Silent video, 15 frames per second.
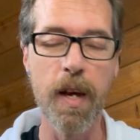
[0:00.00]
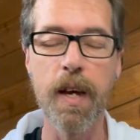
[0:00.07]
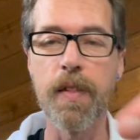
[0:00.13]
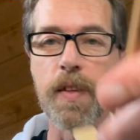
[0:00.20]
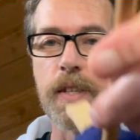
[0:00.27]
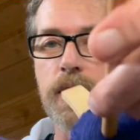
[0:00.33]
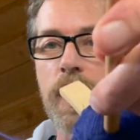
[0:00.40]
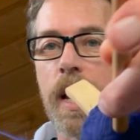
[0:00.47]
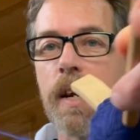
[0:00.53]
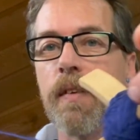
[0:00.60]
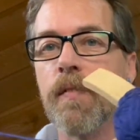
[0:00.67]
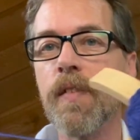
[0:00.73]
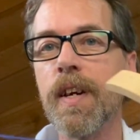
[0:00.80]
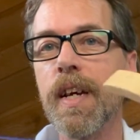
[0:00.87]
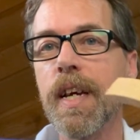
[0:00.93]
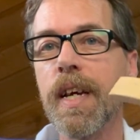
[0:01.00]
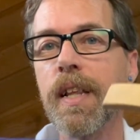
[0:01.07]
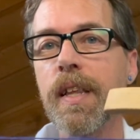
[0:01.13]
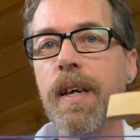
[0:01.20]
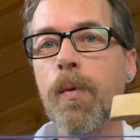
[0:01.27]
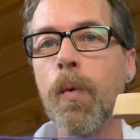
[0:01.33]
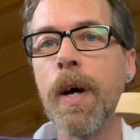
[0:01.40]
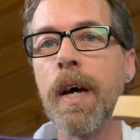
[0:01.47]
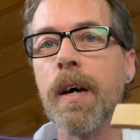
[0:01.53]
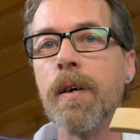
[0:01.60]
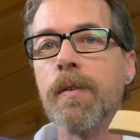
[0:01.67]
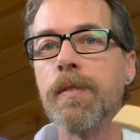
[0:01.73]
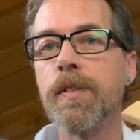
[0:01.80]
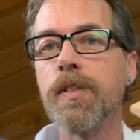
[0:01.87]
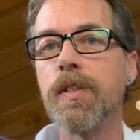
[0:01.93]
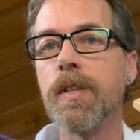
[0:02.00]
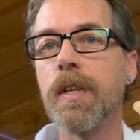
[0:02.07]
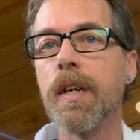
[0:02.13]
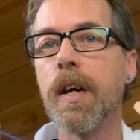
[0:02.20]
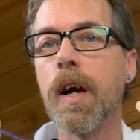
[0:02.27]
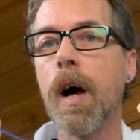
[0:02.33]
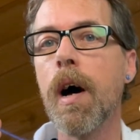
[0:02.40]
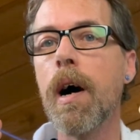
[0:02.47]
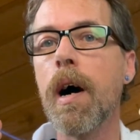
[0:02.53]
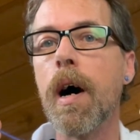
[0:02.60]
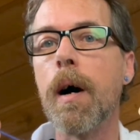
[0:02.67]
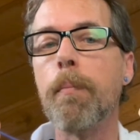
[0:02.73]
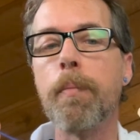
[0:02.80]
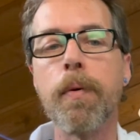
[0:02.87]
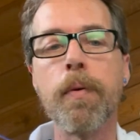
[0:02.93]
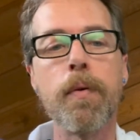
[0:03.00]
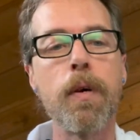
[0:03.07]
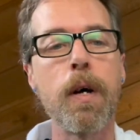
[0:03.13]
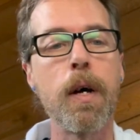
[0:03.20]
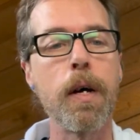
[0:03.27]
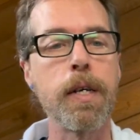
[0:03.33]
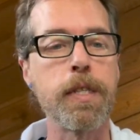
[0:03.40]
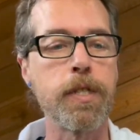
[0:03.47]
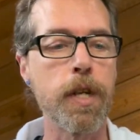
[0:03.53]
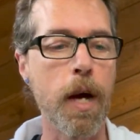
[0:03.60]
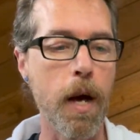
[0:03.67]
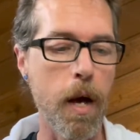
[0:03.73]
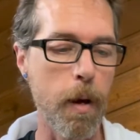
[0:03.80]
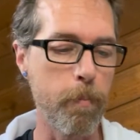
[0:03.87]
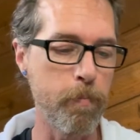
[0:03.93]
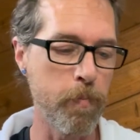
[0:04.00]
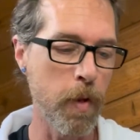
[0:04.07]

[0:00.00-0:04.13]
this kind of neatly wound cop on top